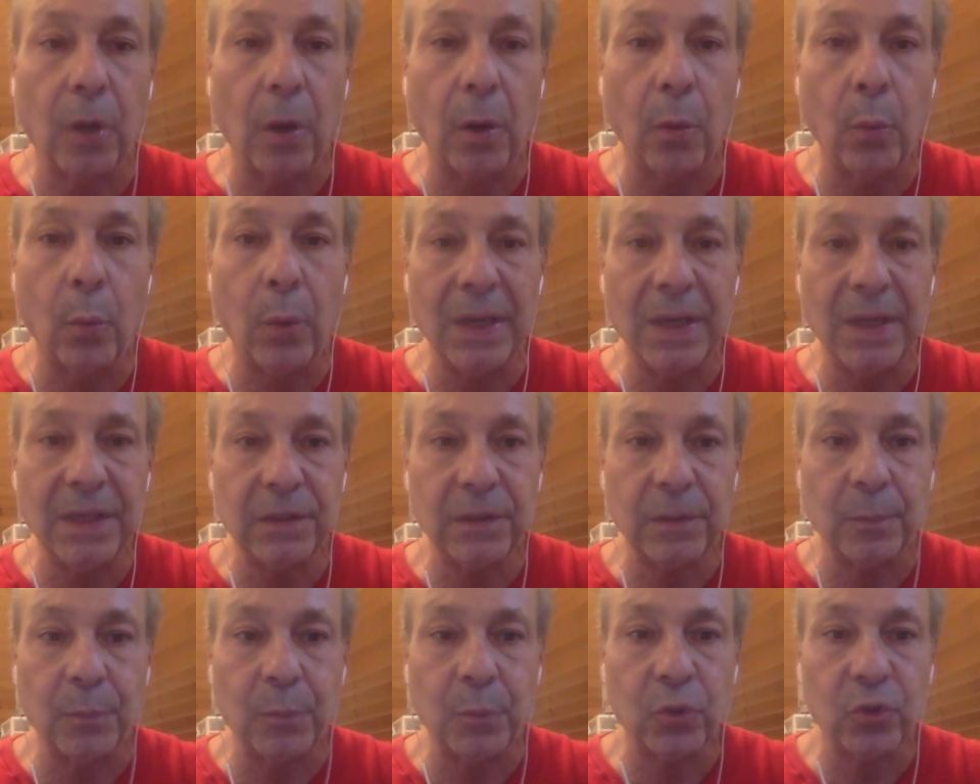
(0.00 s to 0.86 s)
ways
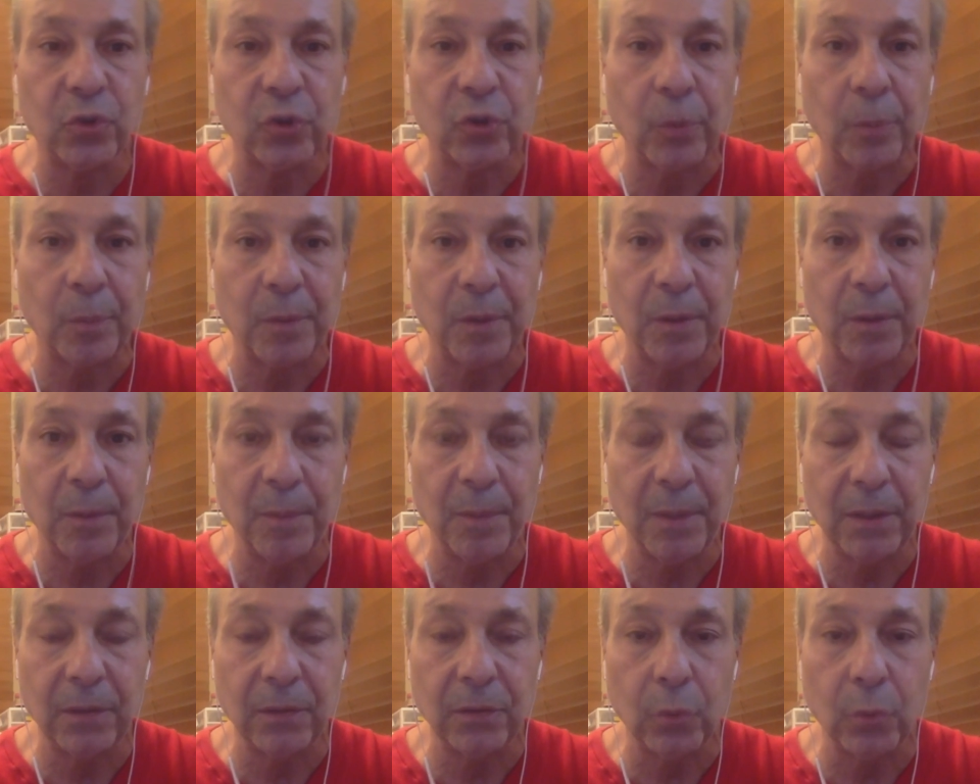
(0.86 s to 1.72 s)
to push open the
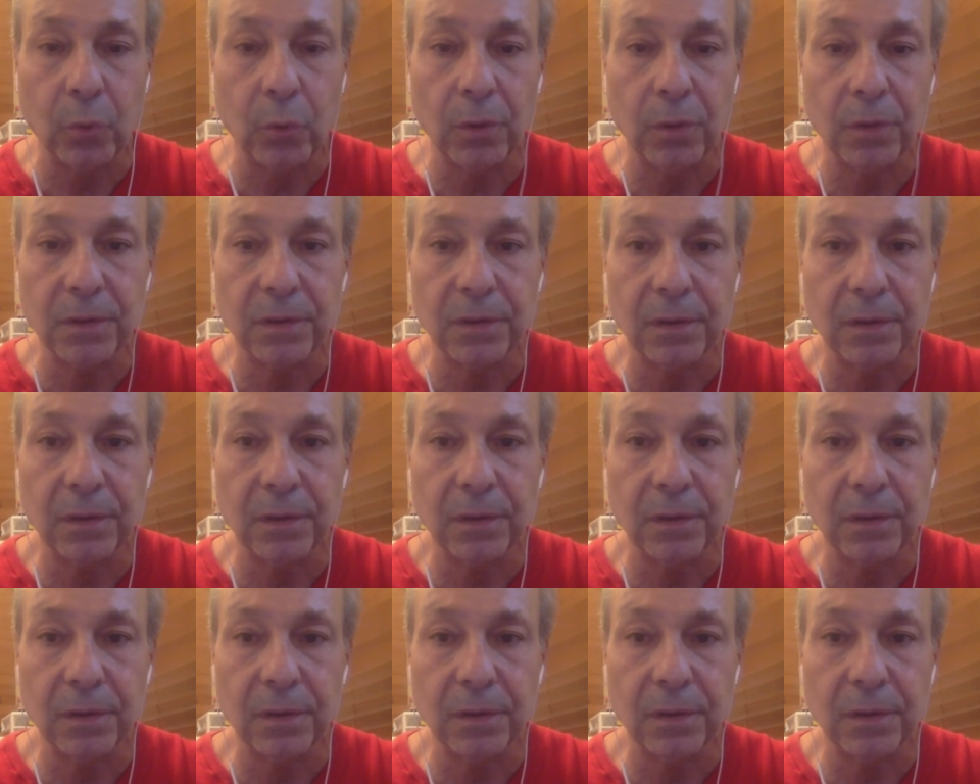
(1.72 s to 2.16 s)
big doors.